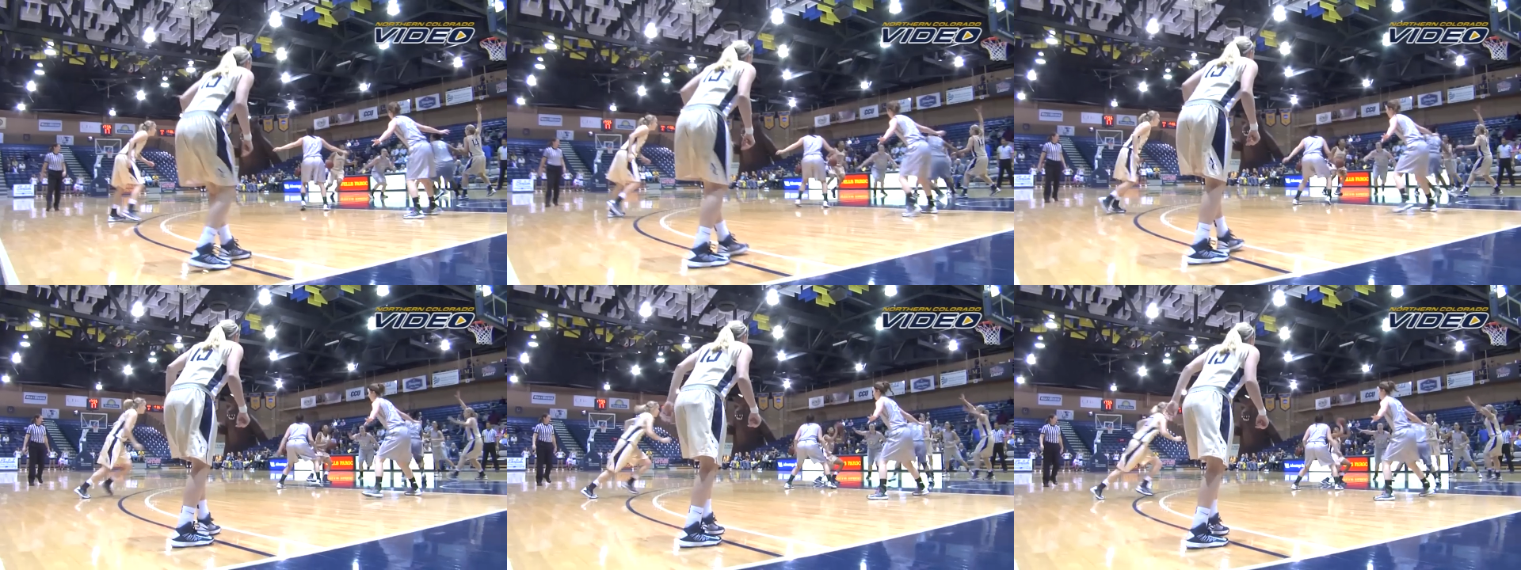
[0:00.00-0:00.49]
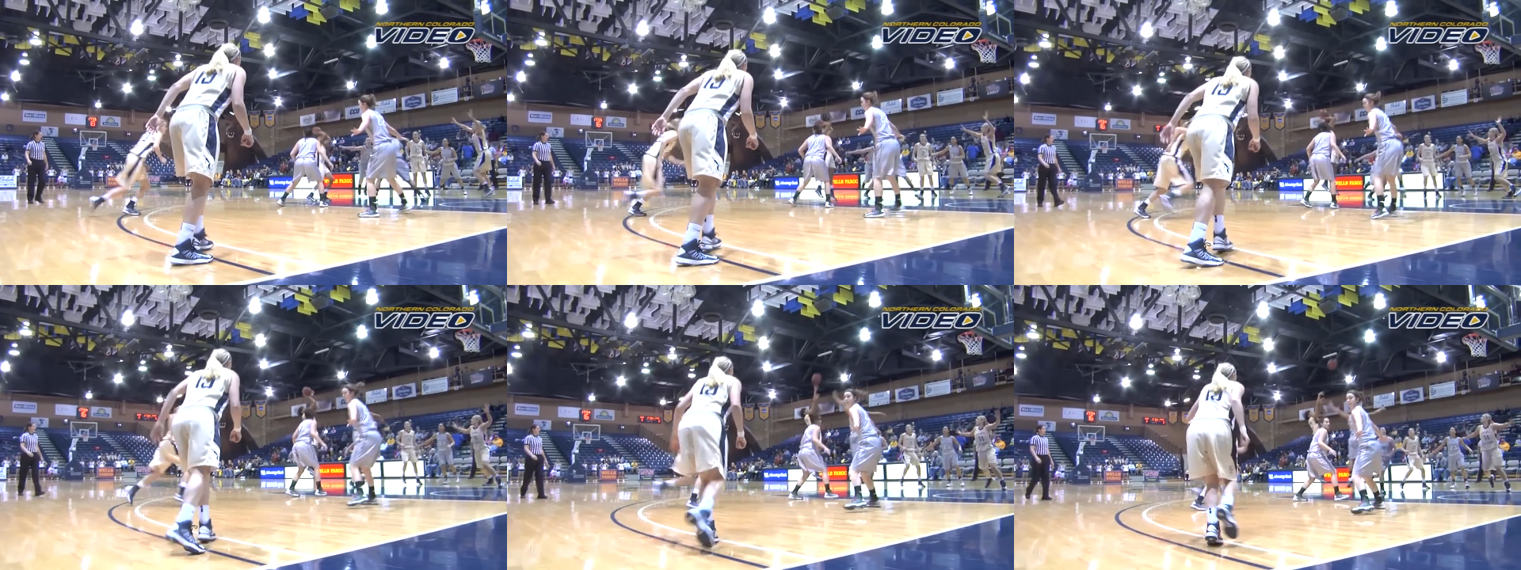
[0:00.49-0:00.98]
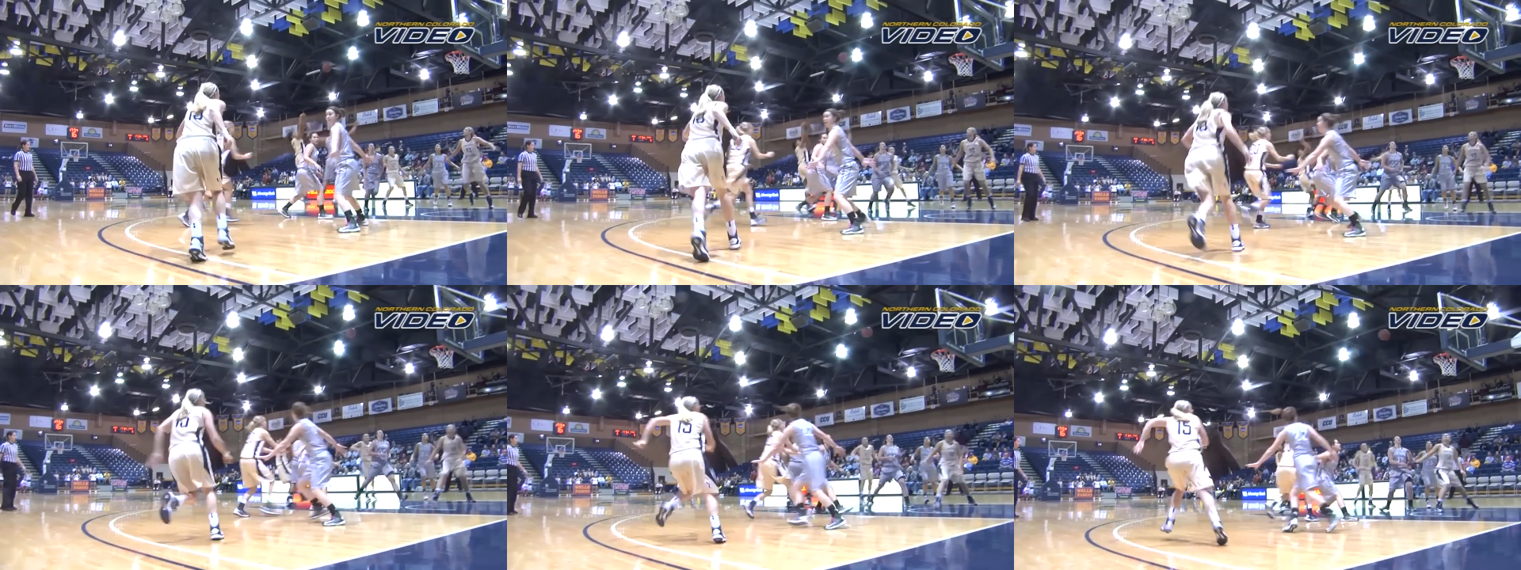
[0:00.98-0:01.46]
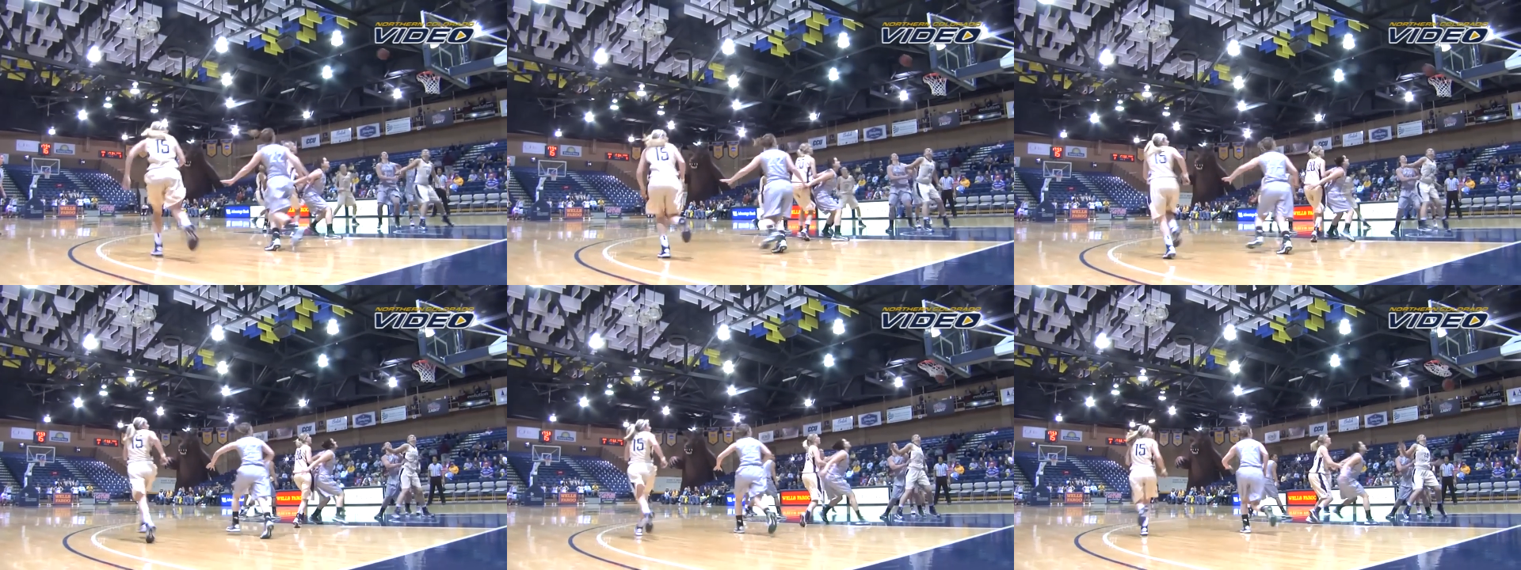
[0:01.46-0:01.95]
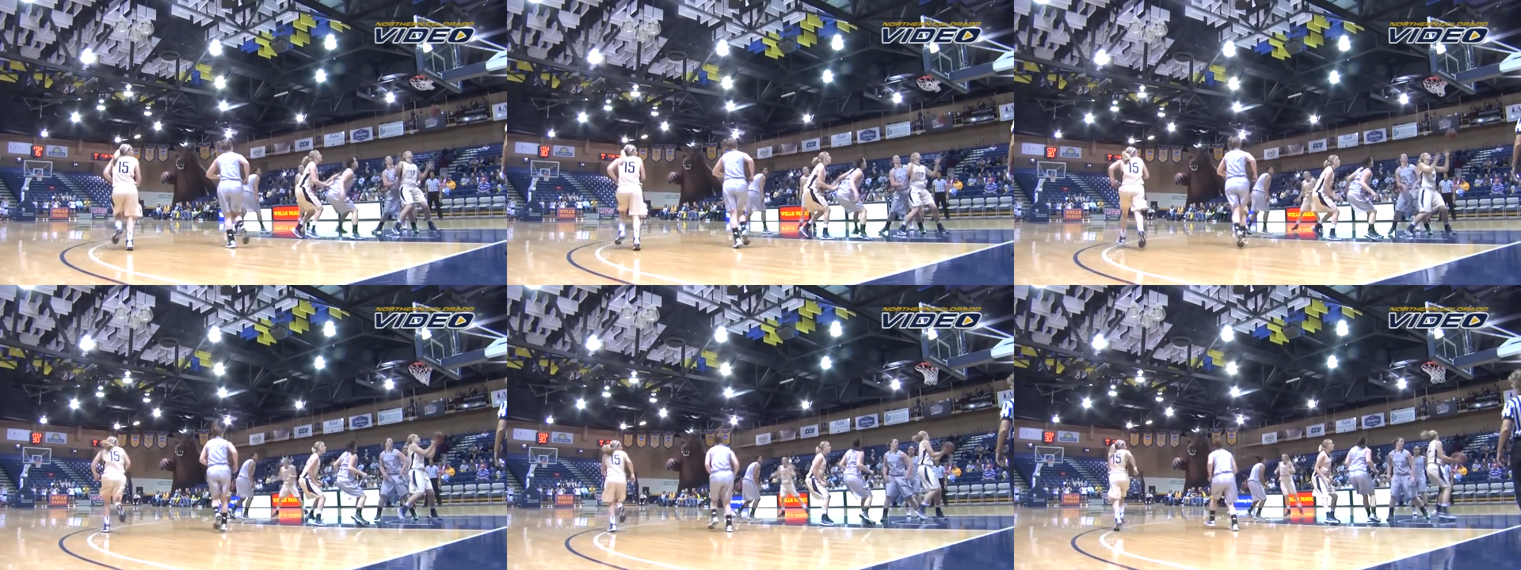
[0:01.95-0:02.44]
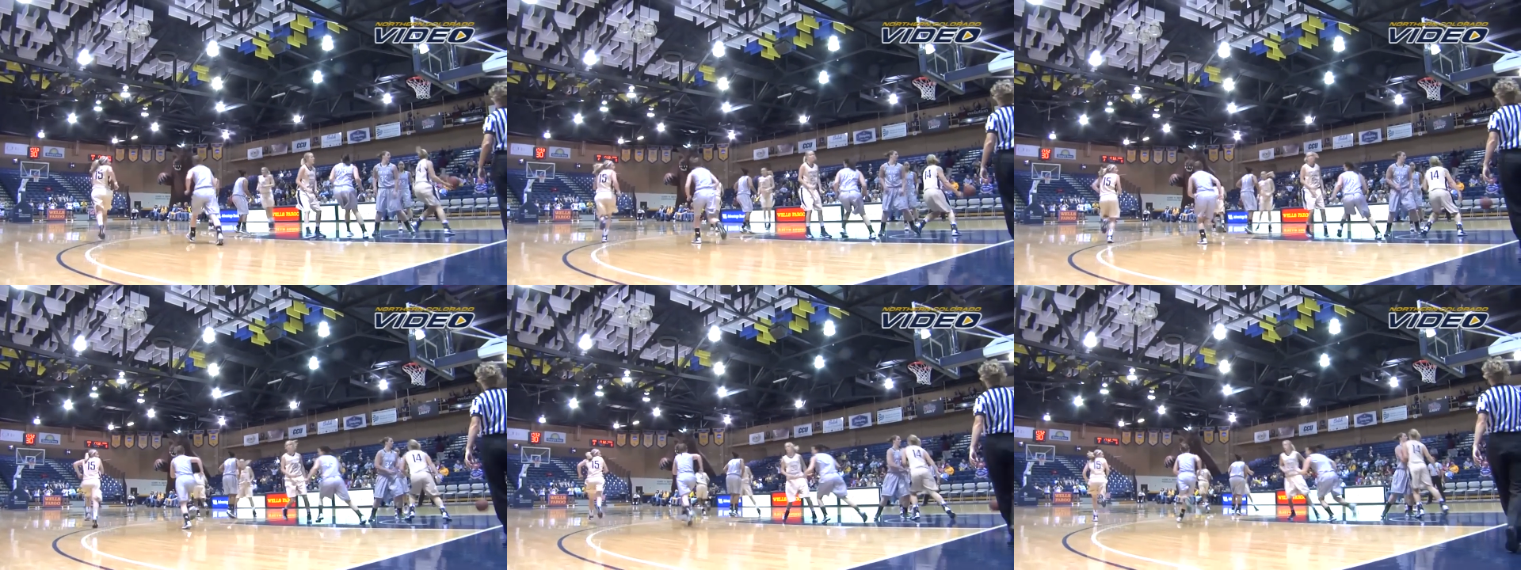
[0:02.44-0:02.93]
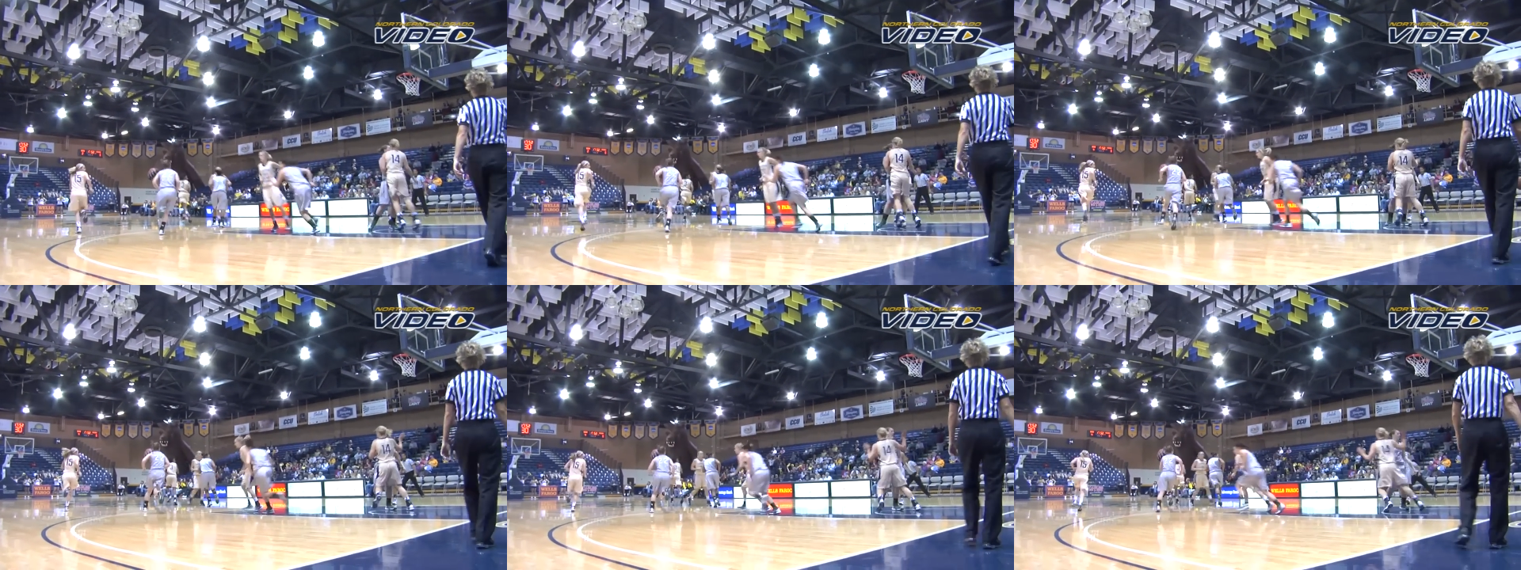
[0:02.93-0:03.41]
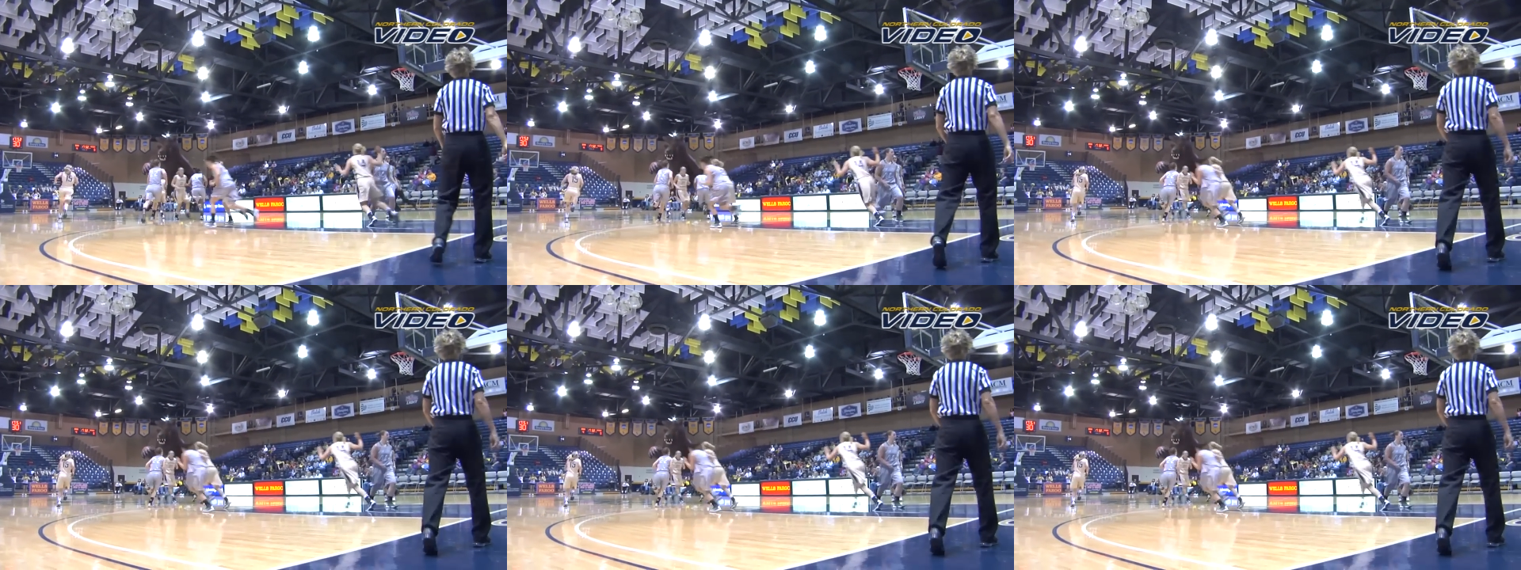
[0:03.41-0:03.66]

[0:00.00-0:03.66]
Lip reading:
No face is visible, so there are no lips to read.